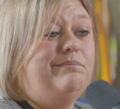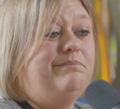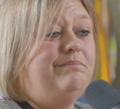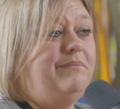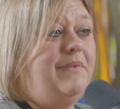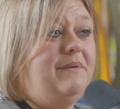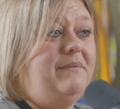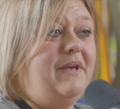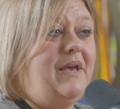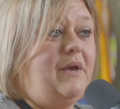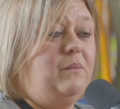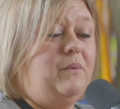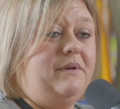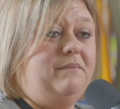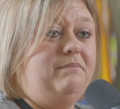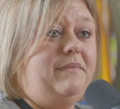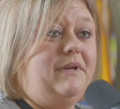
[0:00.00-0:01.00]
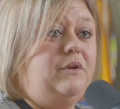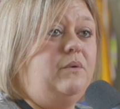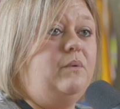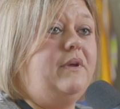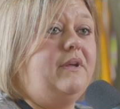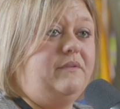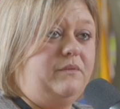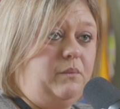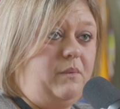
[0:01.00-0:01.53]
maybe I wouldn't be
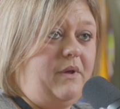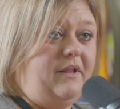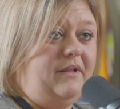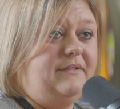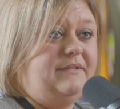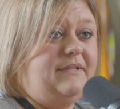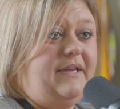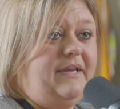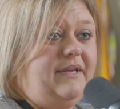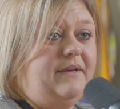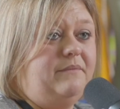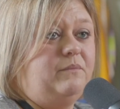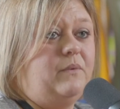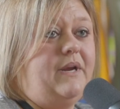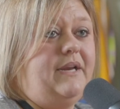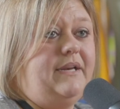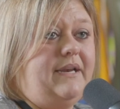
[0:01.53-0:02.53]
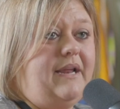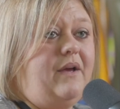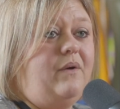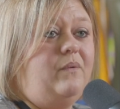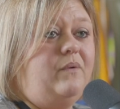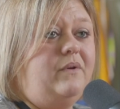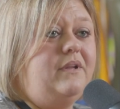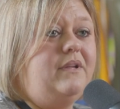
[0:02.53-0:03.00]
doing as well as I am right now.